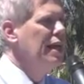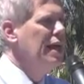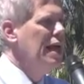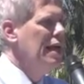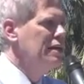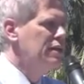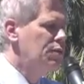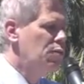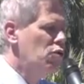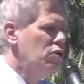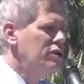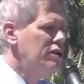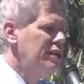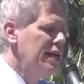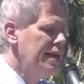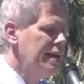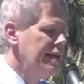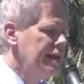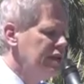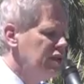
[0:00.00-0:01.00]
as the board
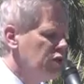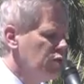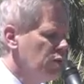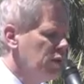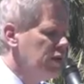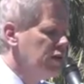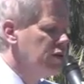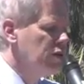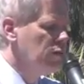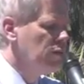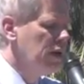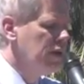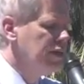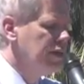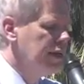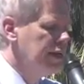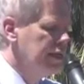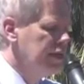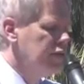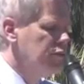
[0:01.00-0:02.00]
said in its original
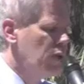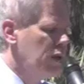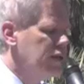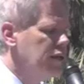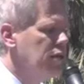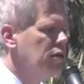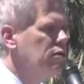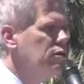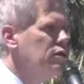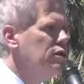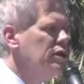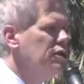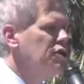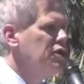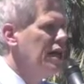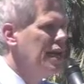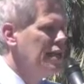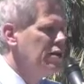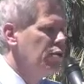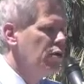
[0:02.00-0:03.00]
resolution in
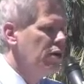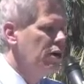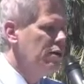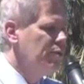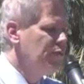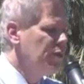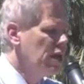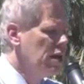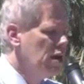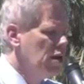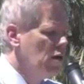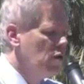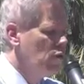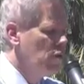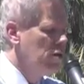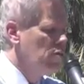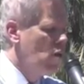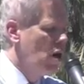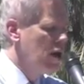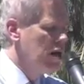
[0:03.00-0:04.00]
January,
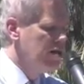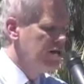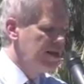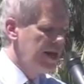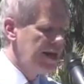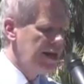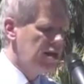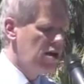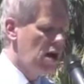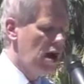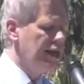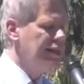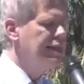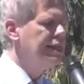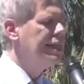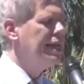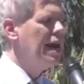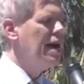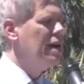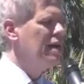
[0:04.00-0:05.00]
we want to take
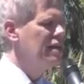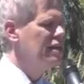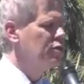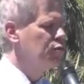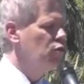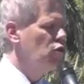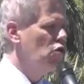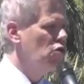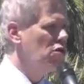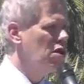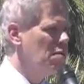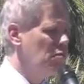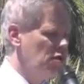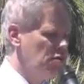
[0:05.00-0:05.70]
content out of this program.